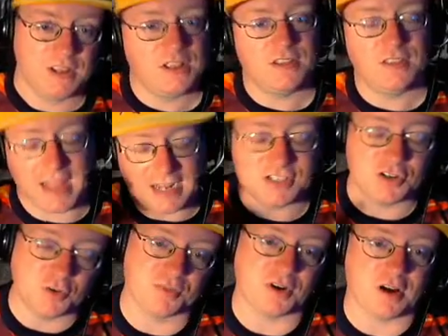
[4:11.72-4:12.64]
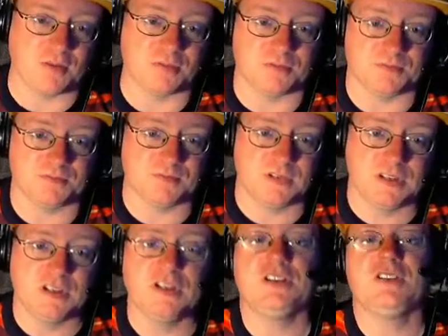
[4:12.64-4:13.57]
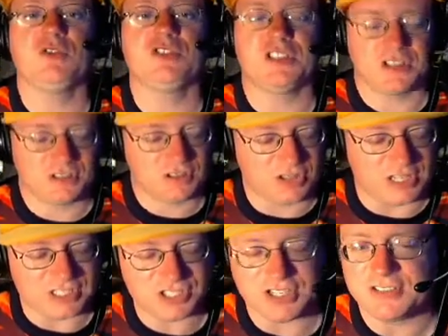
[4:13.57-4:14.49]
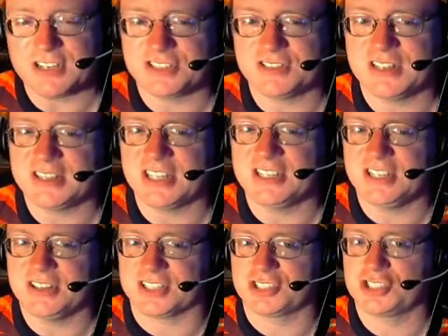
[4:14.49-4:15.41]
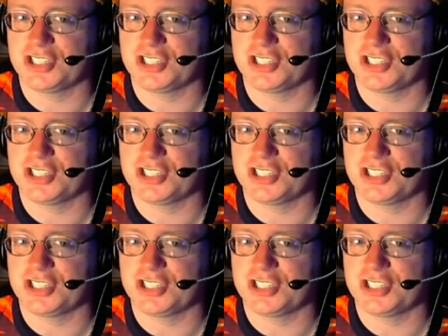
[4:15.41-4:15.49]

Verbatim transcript: That's no problem. Was it this generation that they did this?